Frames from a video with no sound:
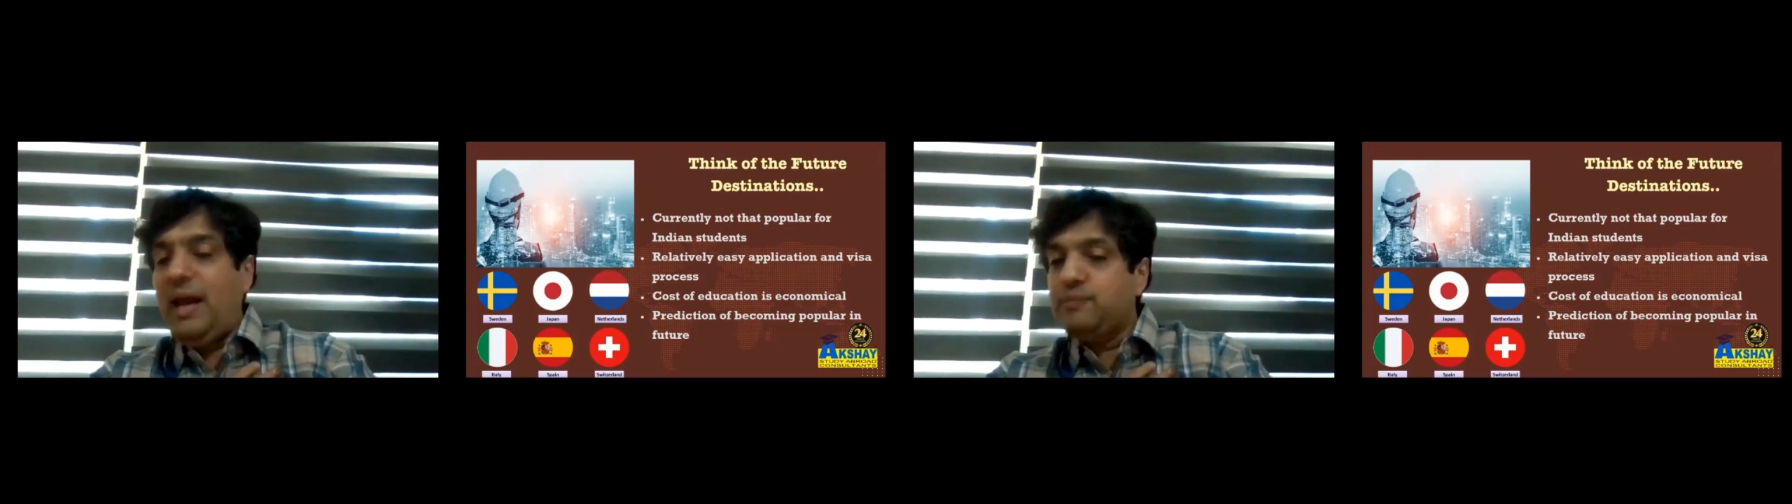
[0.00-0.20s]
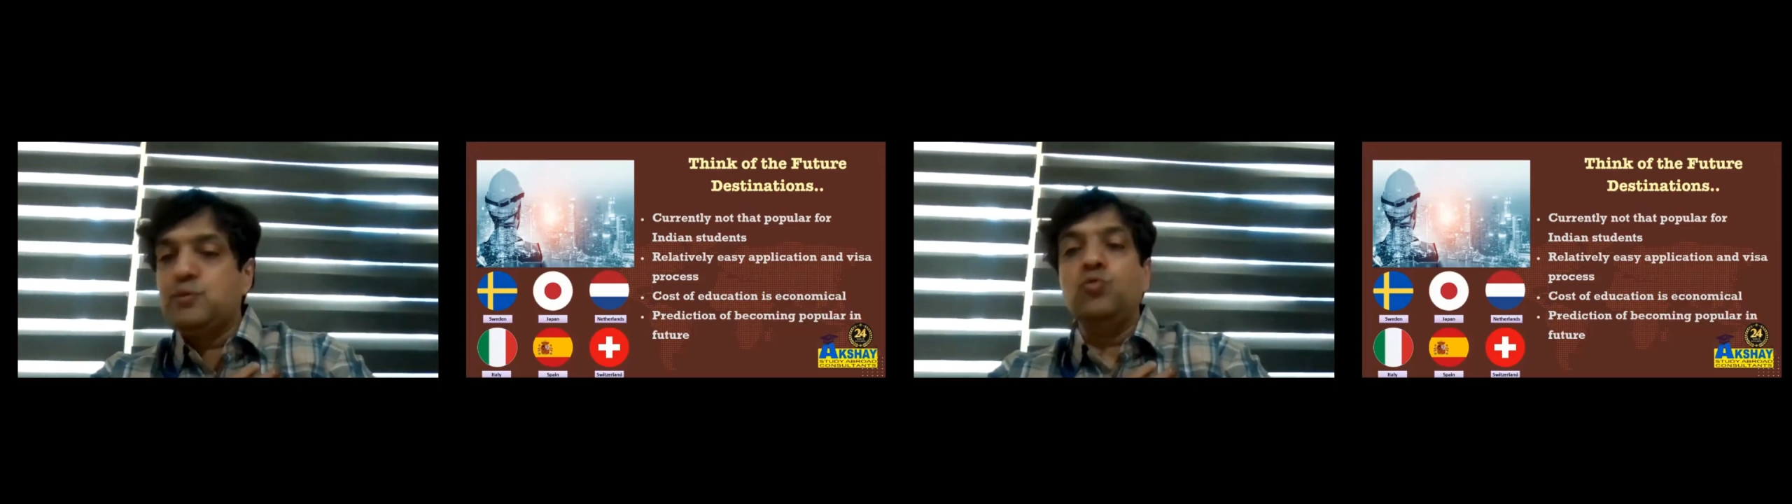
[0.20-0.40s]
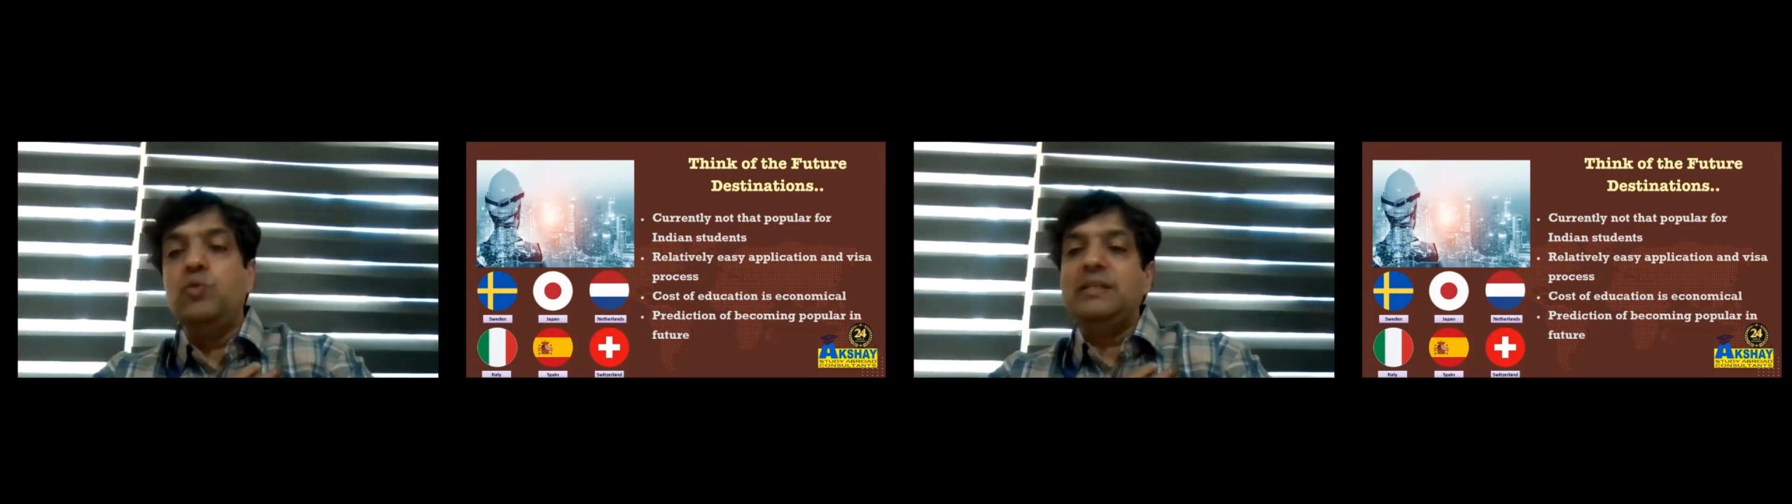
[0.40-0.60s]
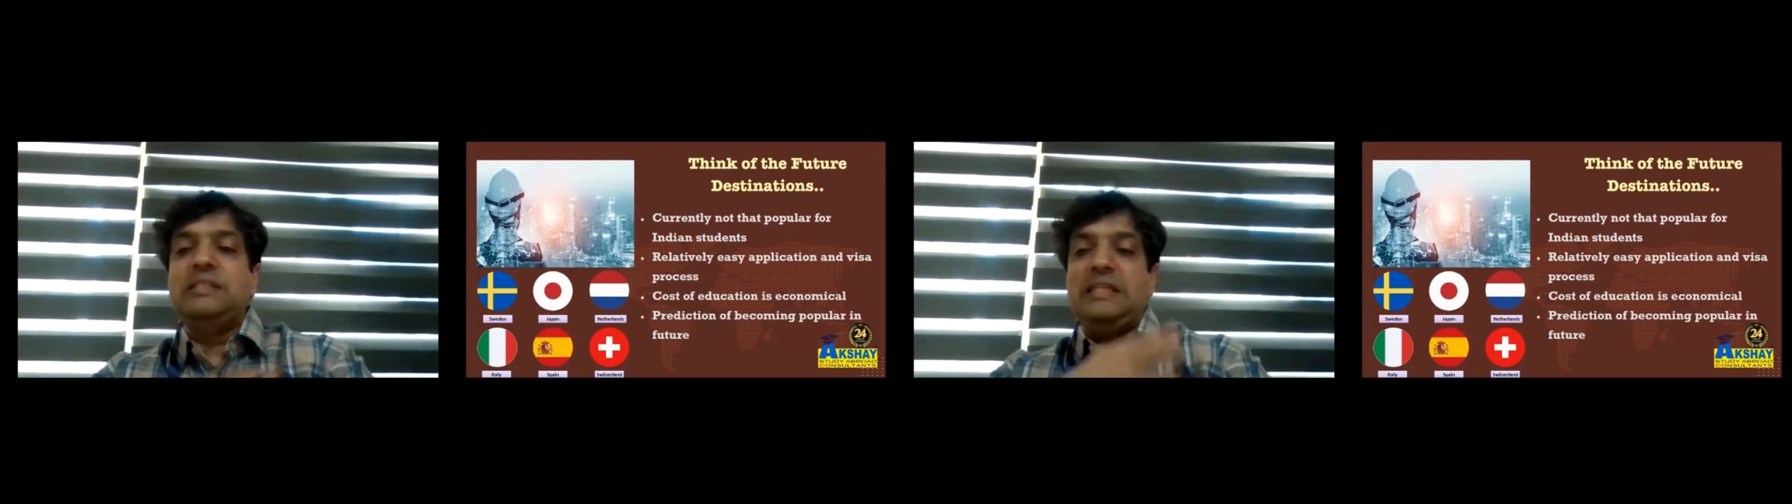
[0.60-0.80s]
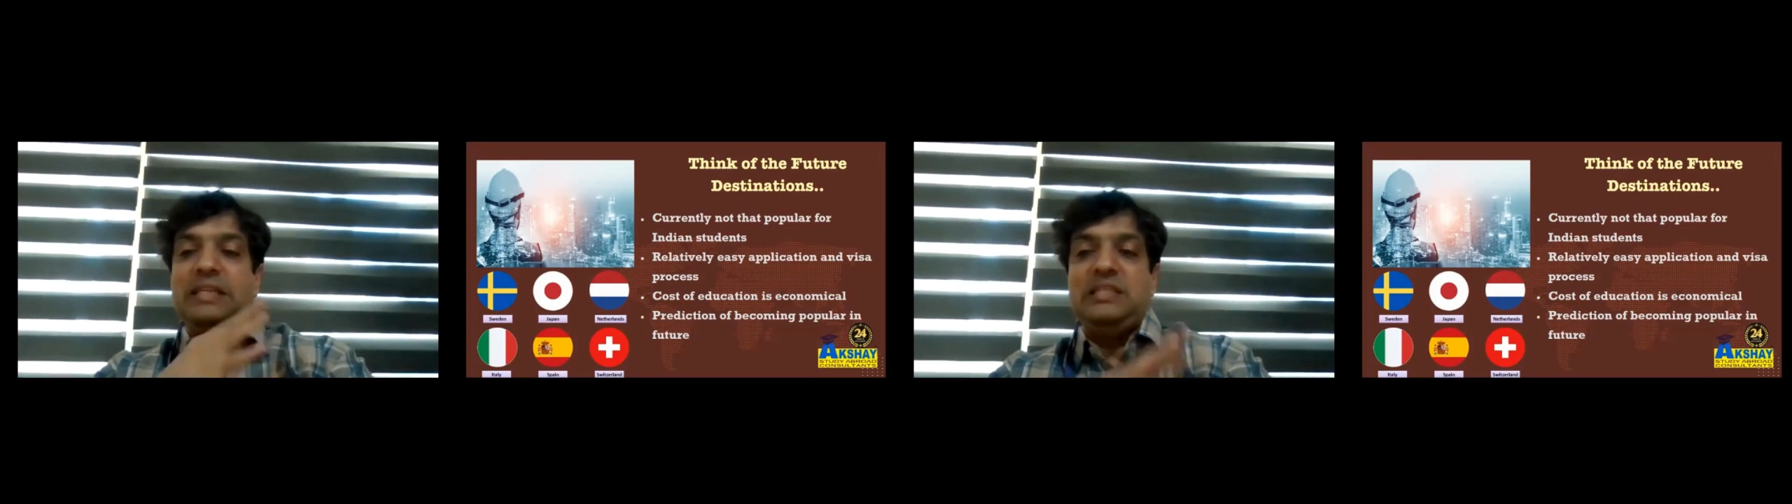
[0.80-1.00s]
helps
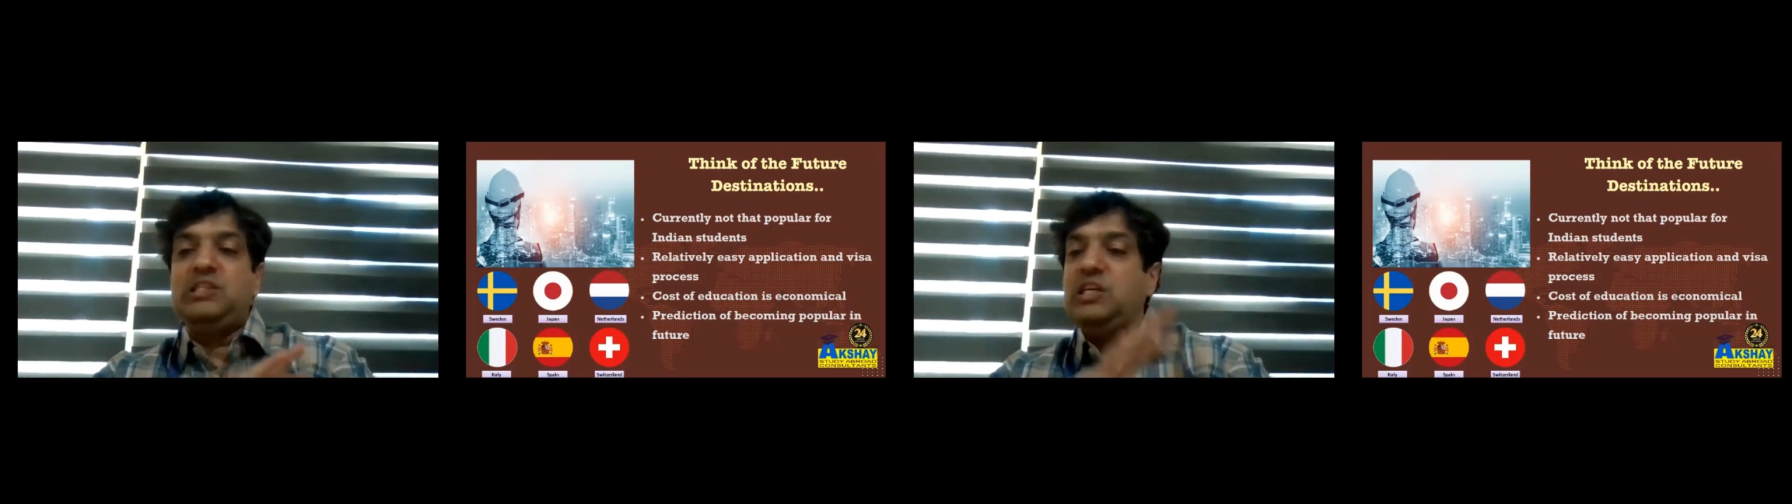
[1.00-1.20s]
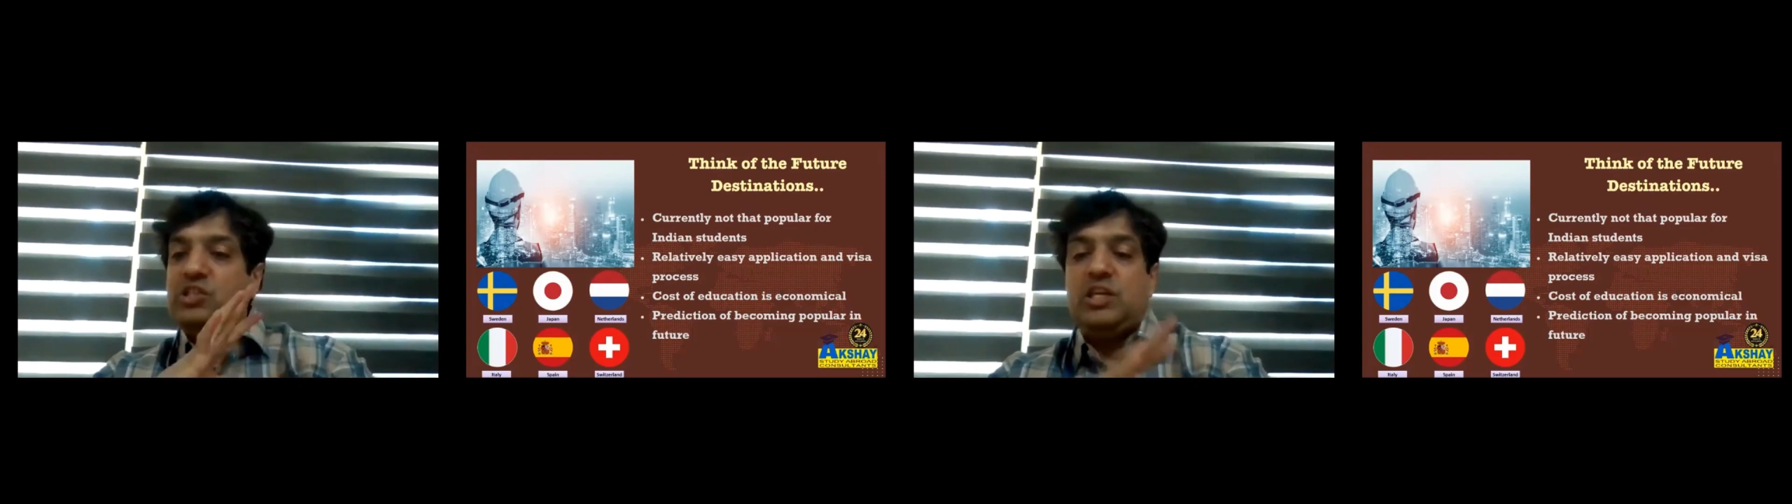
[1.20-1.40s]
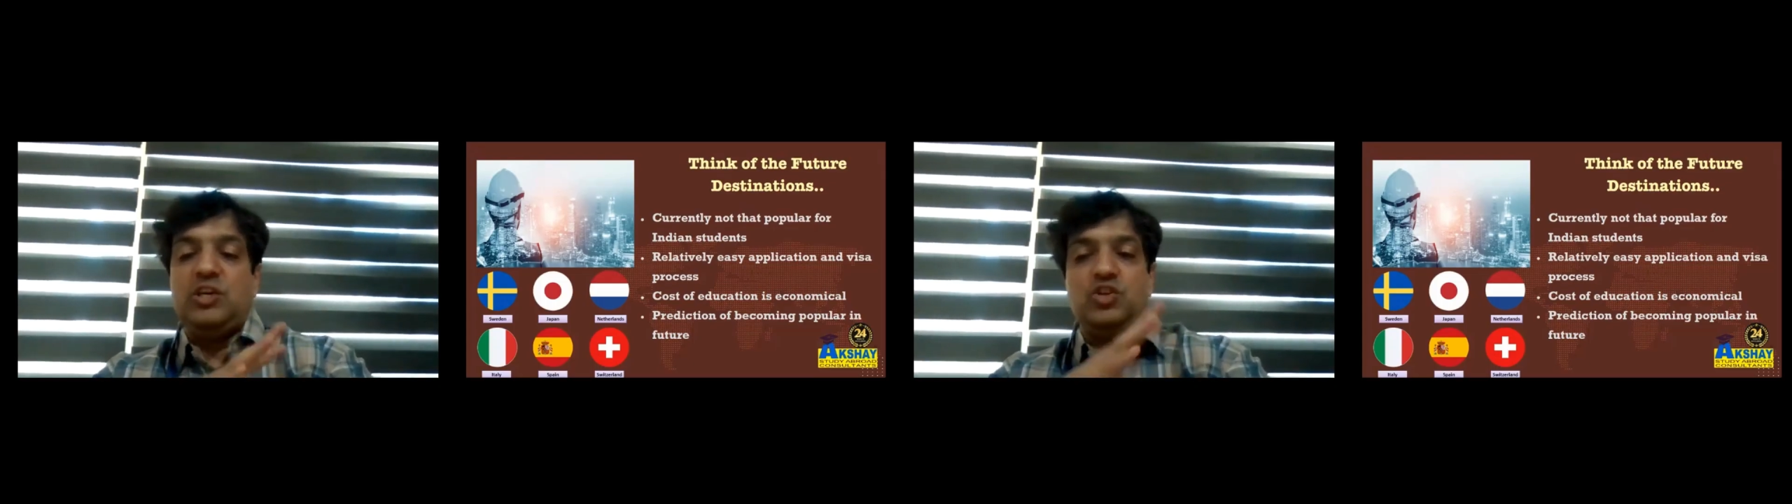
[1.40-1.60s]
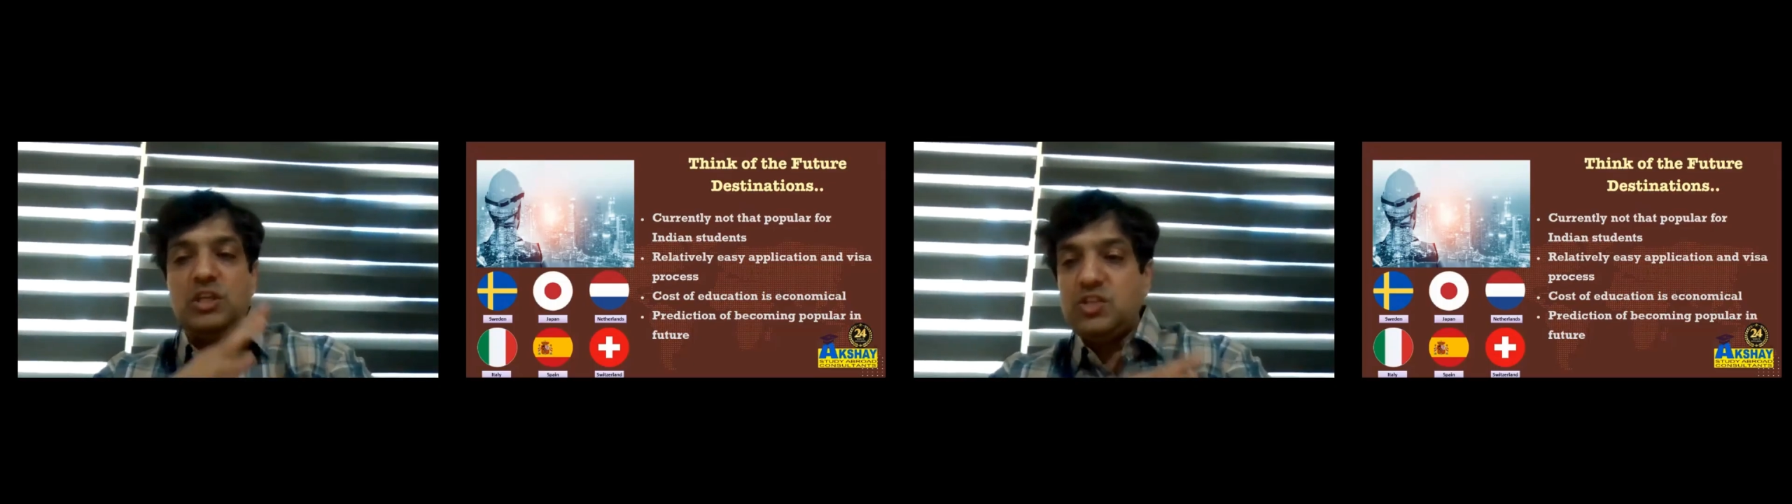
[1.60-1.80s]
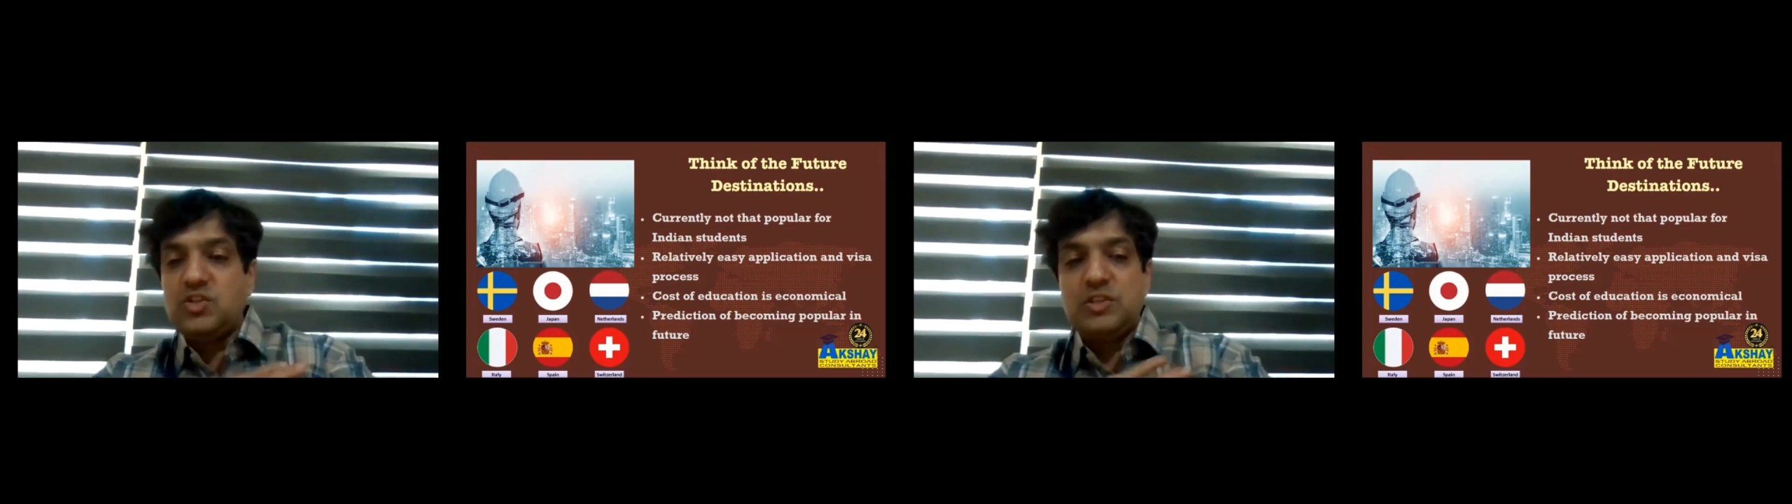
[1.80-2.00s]
students in these
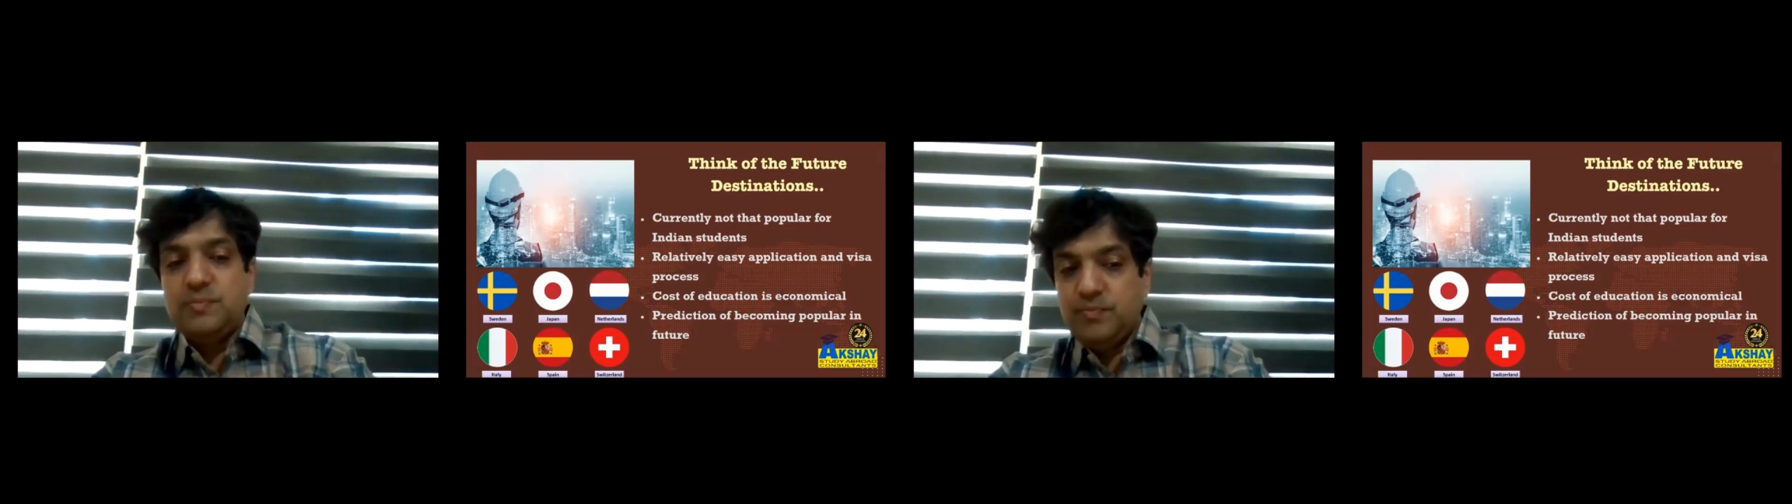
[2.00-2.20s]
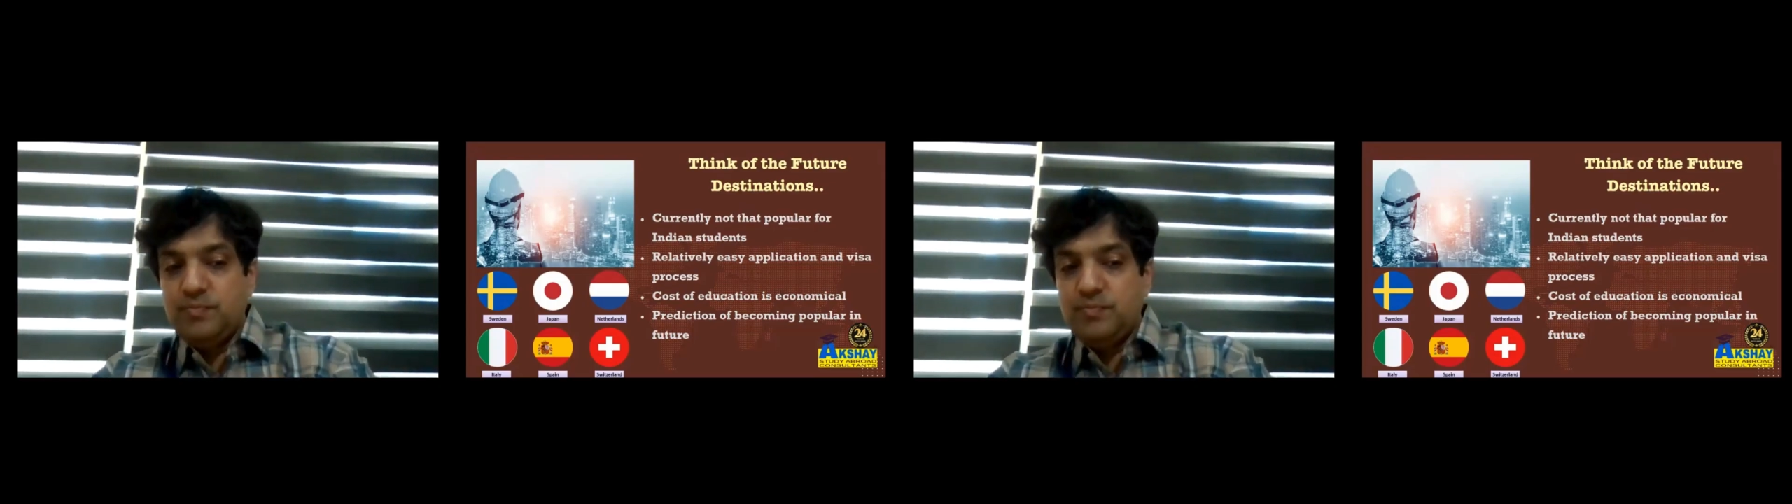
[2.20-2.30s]
destinations.